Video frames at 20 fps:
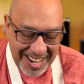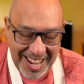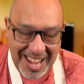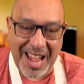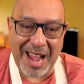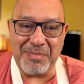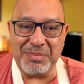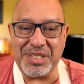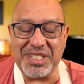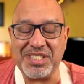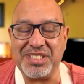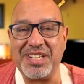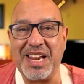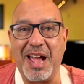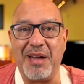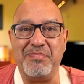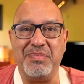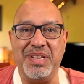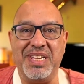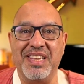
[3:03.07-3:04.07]
I'm just
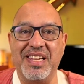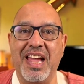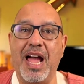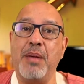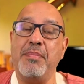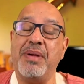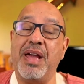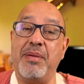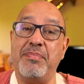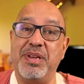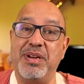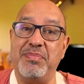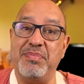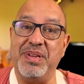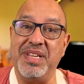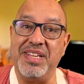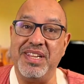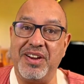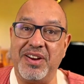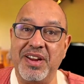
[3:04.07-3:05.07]
happy. I'm happy to
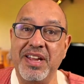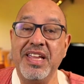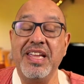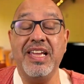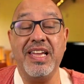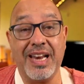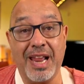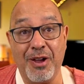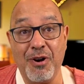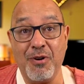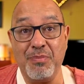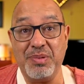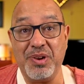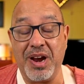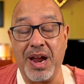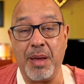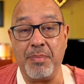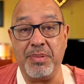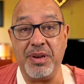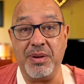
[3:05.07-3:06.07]
be here. And I hope you're
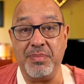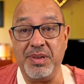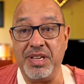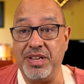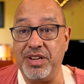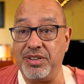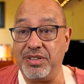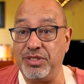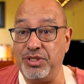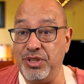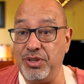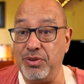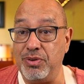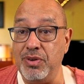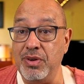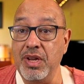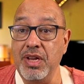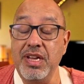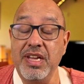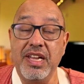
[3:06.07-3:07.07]
happy to be here too.
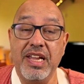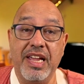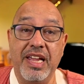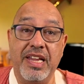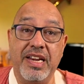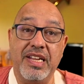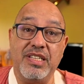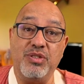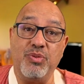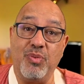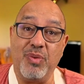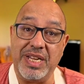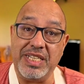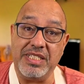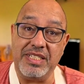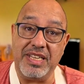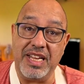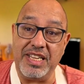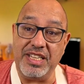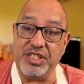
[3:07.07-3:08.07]
It is
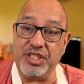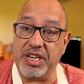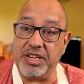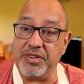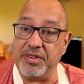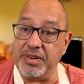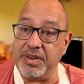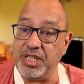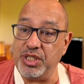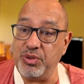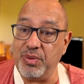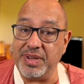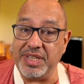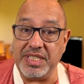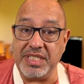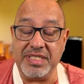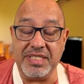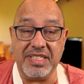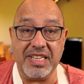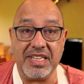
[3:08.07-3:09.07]
Wednesday, January
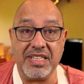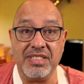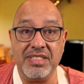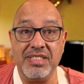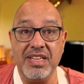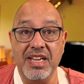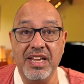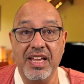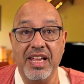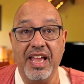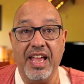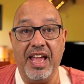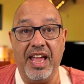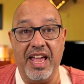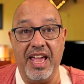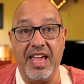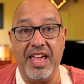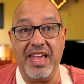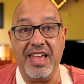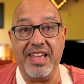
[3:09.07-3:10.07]
26th.
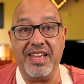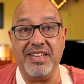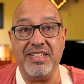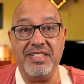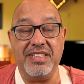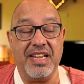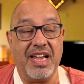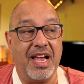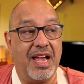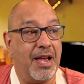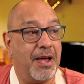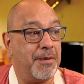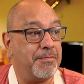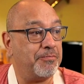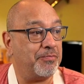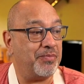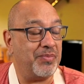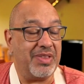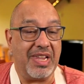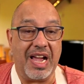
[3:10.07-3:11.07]
And
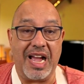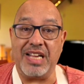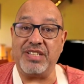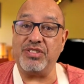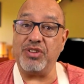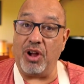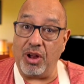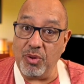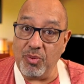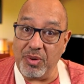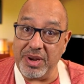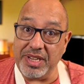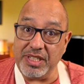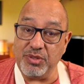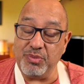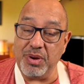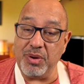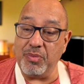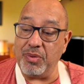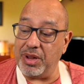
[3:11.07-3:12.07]
as always,
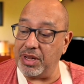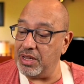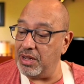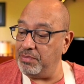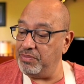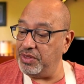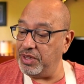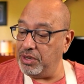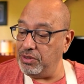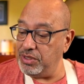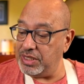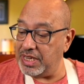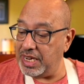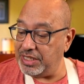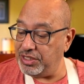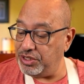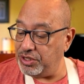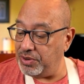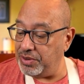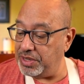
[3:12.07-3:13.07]
we welcome those
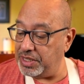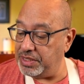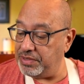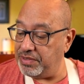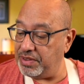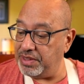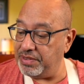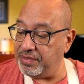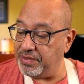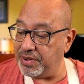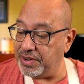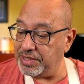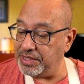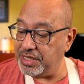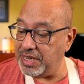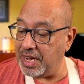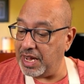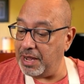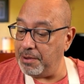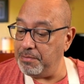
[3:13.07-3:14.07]
that join us for the first
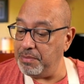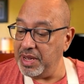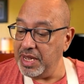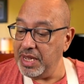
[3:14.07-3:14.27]
time.